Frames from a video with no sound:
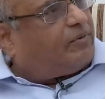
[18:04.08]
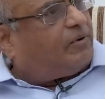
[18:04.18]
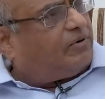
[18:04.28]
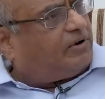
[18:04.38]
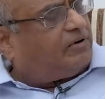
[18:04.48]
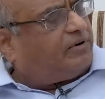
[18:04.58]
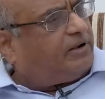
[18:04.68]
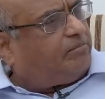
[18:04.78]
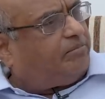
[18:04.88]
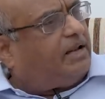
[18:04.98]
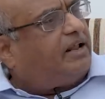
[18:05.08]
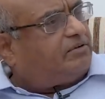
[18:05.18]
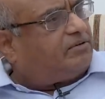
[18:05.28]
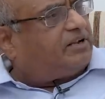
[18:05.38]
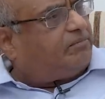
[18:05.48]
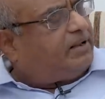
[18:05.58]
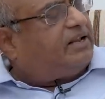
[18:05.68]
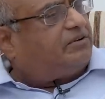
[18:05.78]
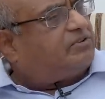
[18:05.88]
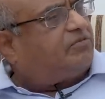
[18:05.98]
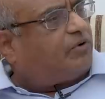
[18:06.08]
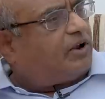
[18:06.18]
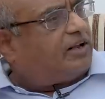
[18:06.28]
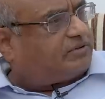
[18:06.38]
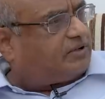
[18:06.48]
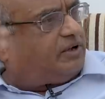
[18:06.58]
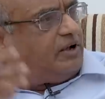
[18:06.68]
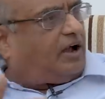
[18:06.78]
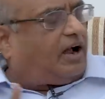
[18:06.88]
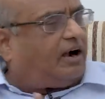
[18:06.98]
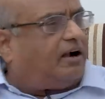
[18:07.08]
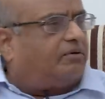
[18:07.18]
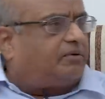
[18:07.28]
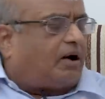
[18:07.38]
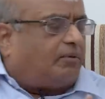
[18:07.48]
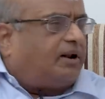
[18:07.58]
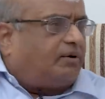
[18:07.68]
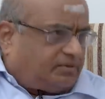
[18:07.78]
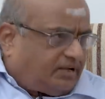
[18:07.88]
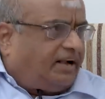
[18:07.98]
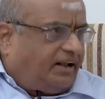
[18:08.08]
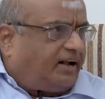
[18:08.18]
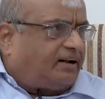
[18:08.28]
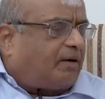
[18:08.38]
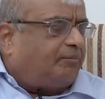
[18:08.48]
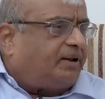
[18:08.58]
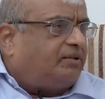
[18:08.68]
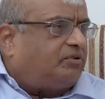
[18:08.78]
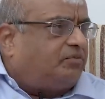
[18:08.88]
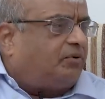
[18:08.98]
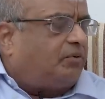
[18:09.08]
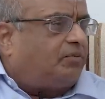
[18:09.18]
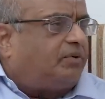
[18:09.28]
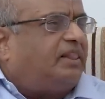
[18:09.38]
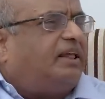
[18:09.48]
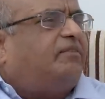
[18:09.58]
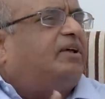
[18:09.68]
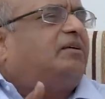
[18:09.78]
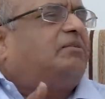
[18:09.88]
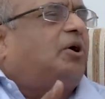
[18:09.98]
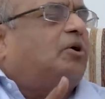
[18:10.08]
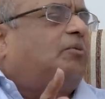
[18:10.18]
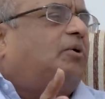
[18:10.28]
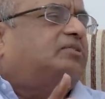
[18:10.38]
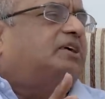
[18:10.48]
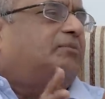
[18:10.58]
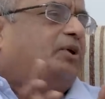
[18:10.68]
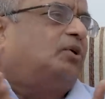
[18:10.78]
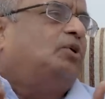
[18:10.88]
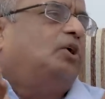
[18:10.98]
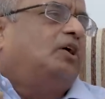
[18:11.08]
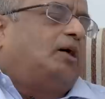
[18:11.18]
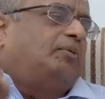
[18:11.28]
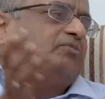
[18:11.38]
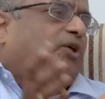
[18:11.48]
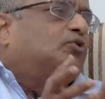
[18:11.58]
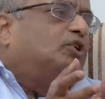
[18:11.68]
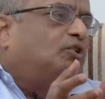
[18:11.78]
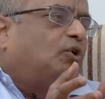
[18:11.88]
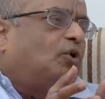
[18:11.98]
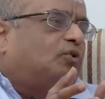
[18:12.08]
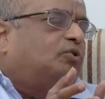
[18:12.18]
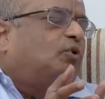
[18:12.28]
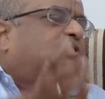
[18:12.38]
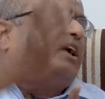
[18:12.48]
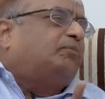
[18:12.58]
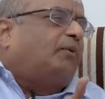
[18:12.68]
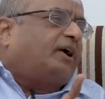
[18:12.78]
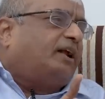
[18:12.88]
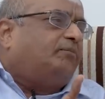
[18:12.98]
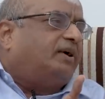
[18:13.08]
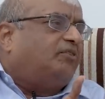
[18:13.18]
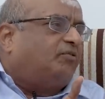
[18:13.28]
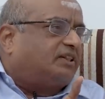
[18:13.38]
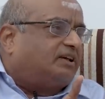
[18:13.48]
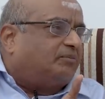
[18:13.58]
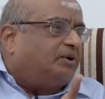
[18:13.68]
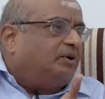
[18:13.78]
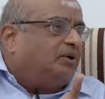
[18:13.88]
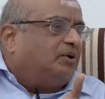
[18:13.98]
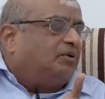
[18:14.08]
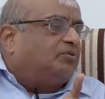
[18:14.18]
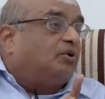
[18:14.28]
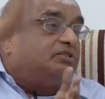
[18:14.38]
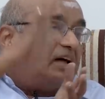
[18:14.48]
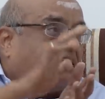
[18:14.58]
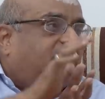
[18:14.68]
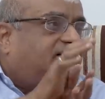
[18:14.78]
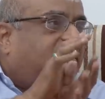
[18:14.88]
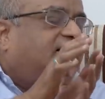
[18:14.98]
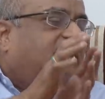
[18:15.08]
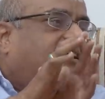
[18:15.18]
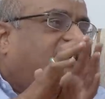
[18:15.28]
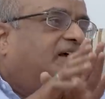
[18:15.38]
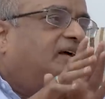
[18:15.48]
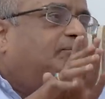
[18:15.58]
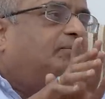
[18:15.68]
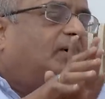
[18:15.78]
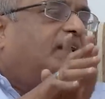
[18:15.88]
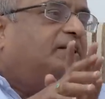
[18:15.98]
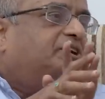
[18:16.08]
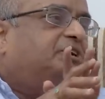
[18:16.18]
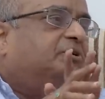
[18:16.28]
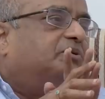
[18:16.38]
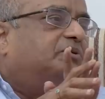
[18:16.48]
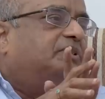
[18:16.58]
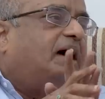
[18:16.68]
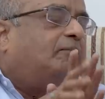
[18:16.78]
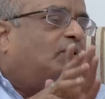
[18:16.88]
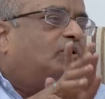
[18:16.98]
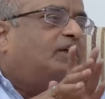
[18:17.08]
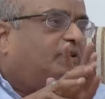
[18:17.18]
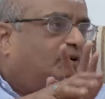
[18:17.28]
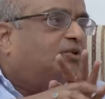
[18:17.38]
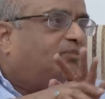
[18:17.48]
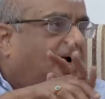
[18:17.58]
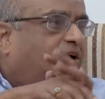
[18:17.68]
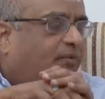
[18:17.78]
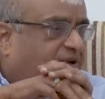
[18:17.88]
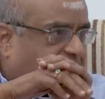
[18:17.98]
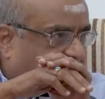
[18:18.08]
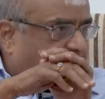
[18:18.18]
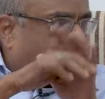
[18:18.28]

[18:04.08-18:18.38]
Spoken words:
about, in billions and billions of dollars, and our Indian companies, they will talk about some, couple of thousand crore. Those are pocket money for them. So that is the important issue. The amount of investment which